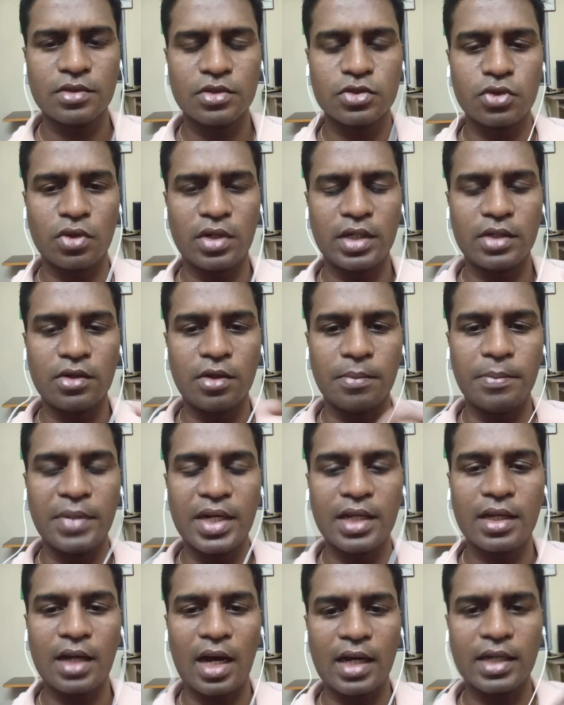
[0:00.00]
So it will
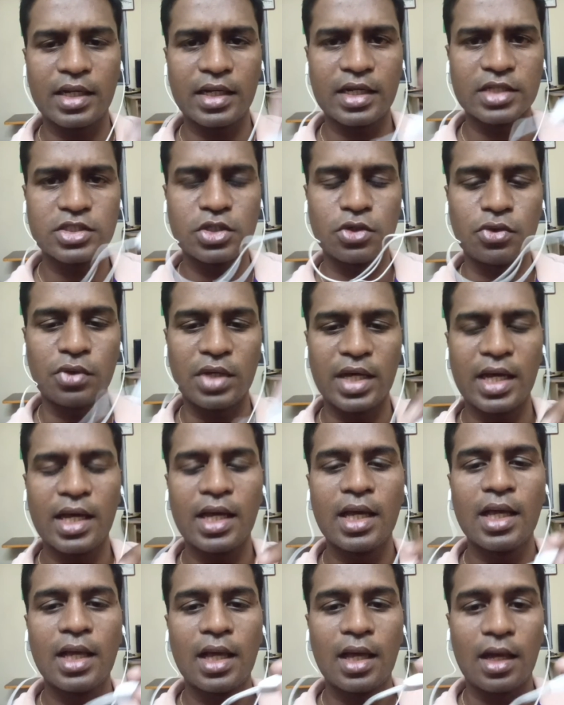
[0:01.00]
bring agriculture to
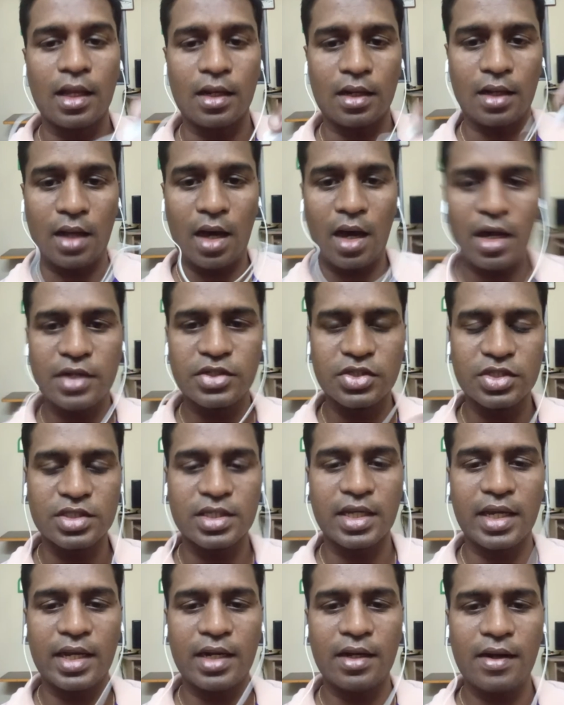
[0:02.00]
a large
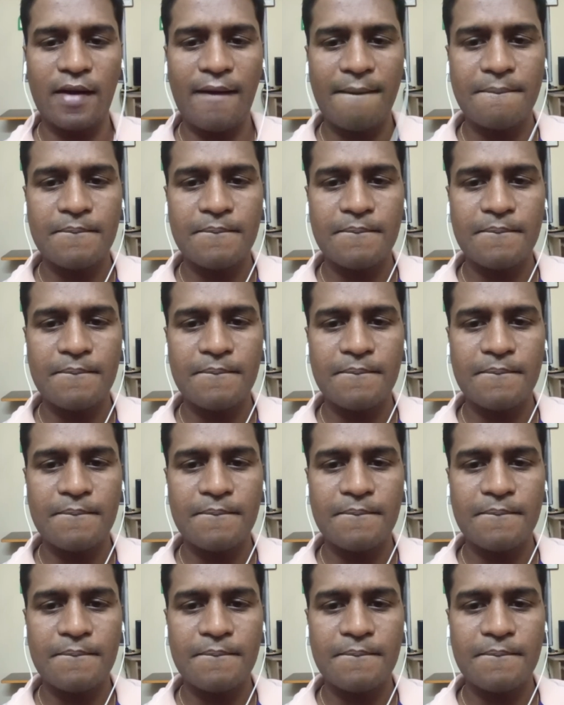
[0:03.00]
scale,